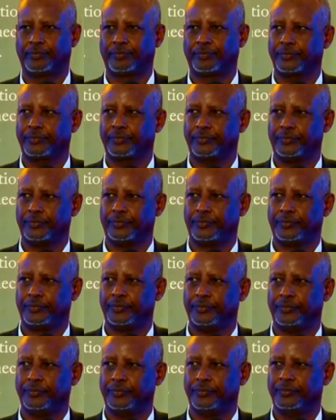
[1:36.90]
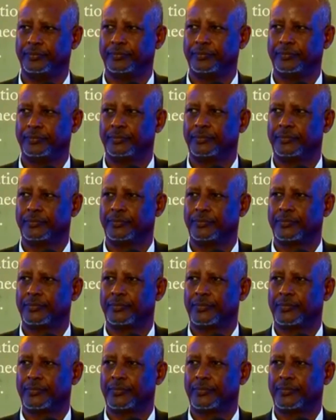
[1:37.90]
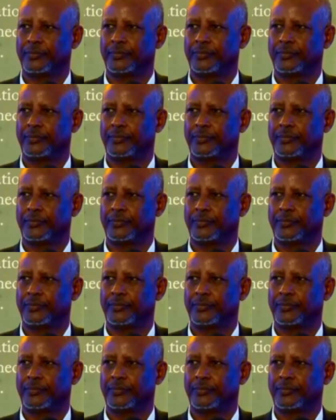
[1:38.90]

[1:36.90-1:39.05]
No one is speaking in this clip.